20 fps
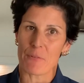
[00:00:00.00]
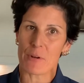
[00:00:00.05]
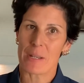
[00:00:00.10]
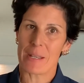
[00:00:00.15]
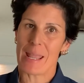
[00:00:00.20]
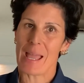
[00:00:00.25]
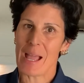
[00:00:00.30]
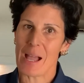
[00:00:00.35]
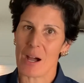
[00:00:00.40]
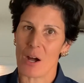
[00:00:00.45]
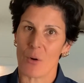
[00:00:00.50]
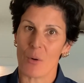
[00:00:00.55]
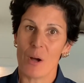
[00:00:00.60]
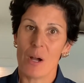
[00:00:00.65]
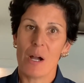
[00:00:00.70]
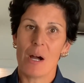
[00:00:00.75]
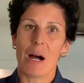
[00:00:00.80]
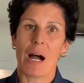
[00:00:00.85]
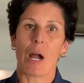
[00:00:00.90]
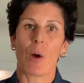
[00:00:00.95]
now,
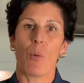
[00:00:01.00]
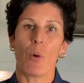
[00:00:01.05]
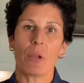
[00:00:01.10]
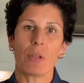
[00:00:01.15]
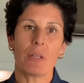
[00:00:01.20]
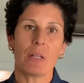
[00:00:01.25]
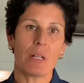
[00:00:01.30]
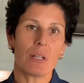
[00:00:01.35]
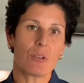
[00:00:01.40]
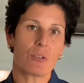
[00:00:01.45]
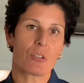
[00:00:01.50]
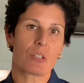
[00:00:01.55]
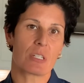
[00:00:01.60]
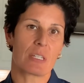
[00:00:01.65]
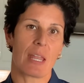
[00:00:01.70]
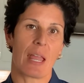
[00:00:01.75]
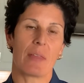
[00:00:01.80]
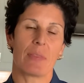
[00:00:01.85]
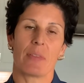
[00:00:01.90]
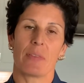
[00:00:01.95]
I want you to
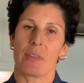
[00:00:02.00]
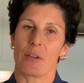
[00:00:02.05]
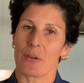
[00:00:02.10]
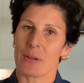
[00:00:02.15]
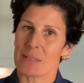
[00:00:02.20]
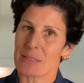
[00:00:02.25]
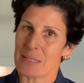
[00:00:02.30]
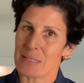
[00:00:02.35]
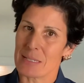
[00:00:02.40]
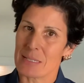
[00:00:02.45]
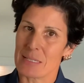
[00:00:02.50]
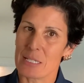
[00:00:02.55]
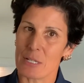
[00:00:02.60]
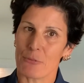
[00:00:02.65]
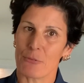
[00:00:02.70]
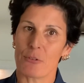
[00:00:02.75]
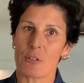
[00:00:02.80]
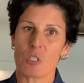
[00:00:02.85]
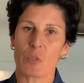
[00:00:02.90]
understand that there is a difference